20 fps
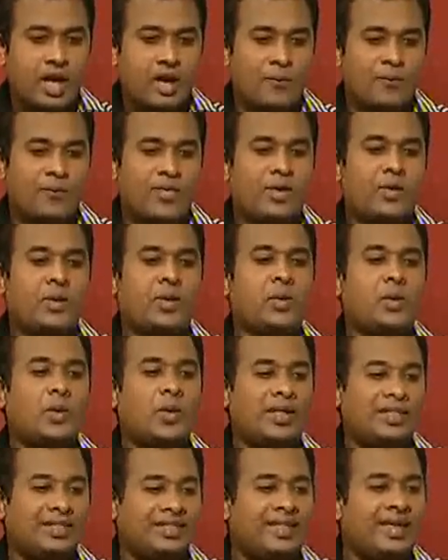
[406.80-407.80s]
When we
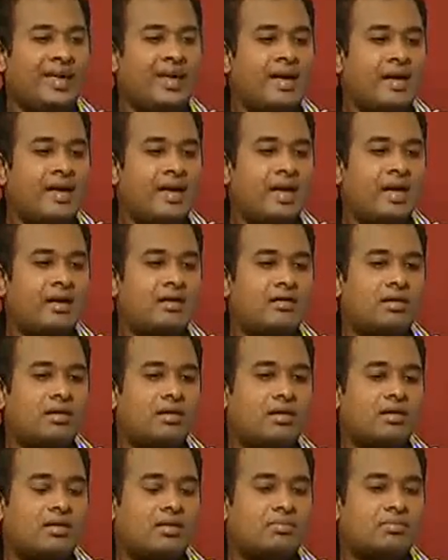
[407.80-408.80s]
went there,
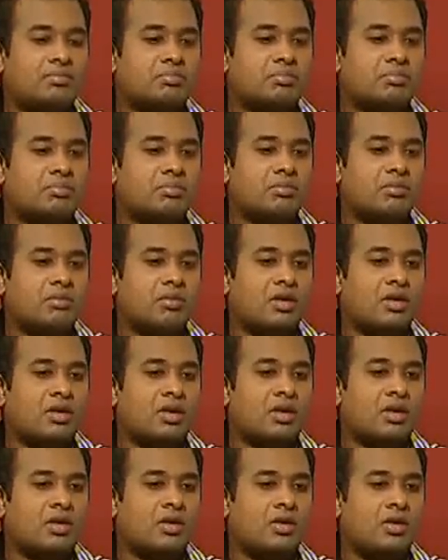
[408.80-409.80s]

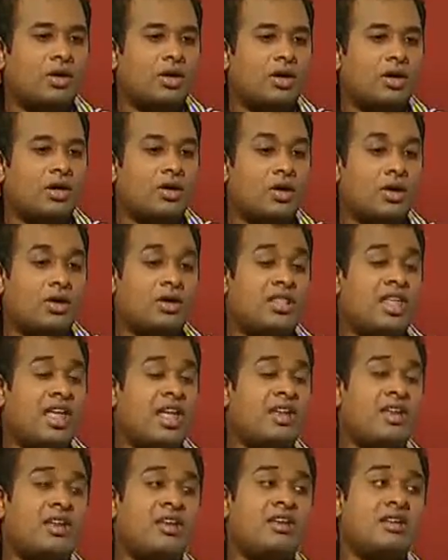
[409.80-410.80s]
they
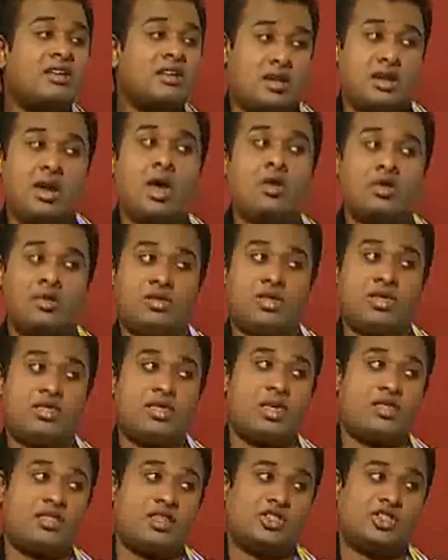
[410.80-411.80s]
didn't announce us
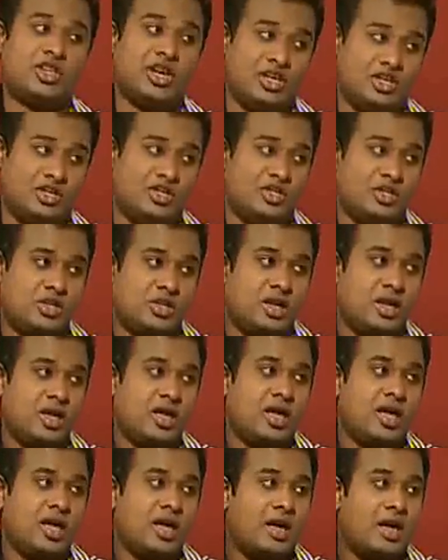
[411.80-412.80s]
as a judge.
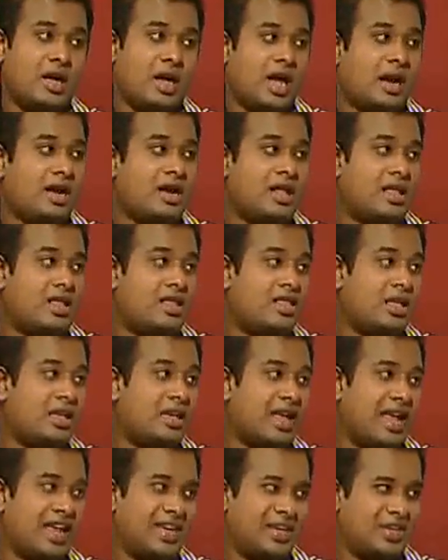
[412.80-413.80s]
Unless
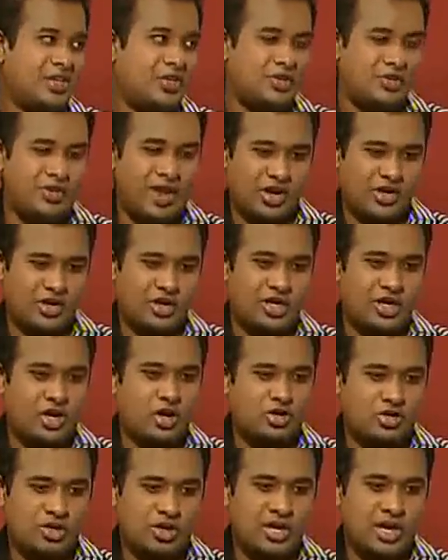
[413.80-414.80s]
in any national
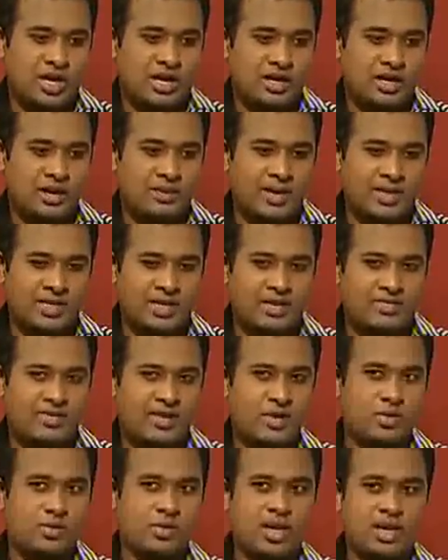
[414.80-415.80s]
or Sri Lankan pageants
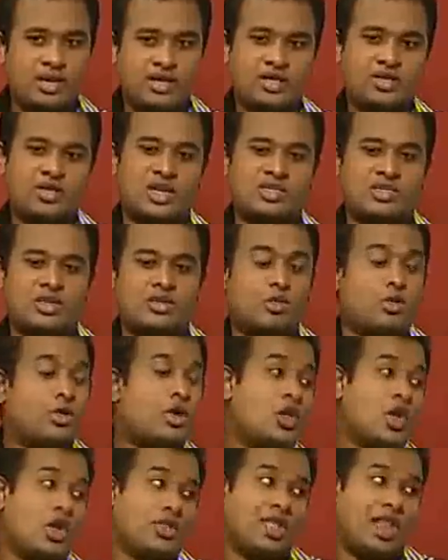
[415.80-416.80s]
where you get the judges
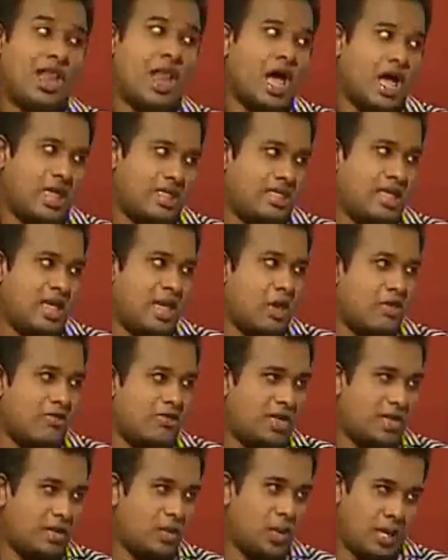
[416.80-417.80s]
only on the last day of
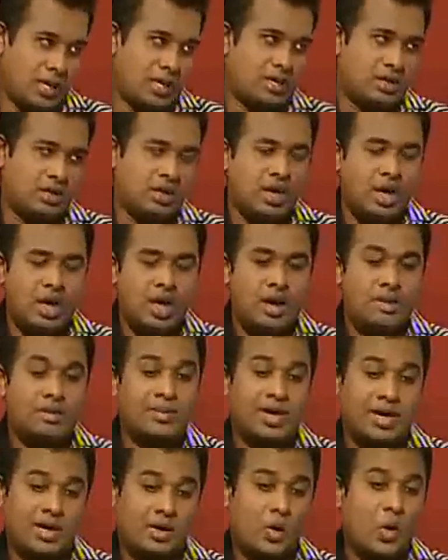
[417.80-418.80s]
the event.
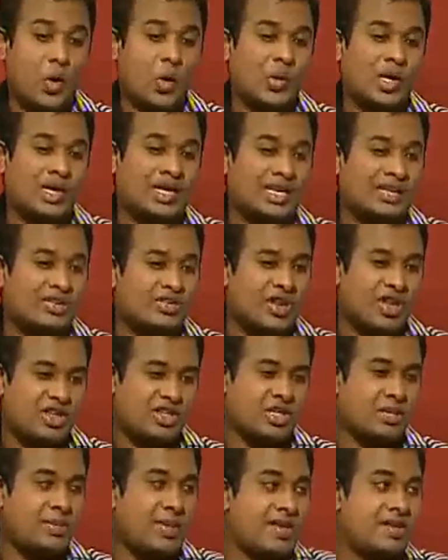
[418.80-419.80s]
But over in
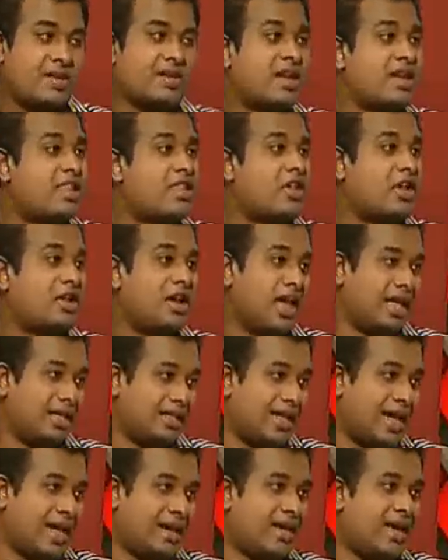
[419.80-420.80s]
international pageant, it's not like
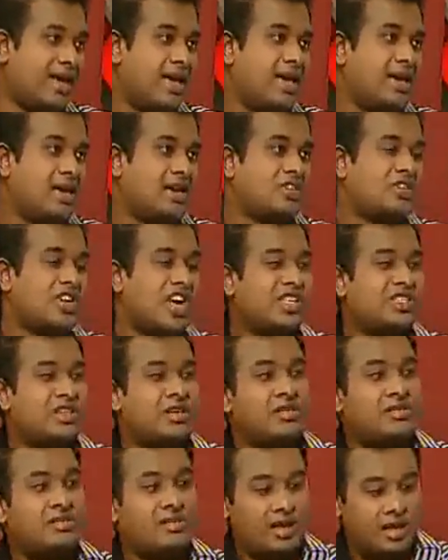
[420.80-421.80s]
that.
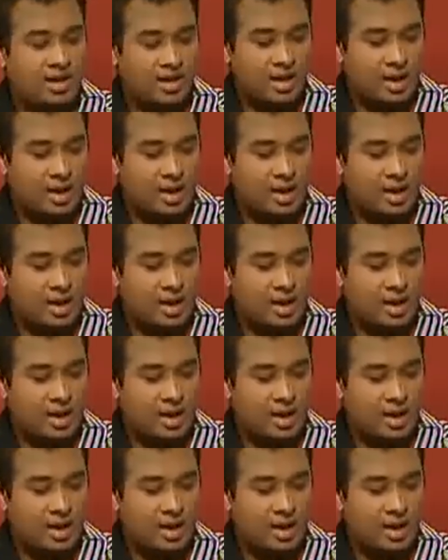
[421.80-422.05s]
Judges are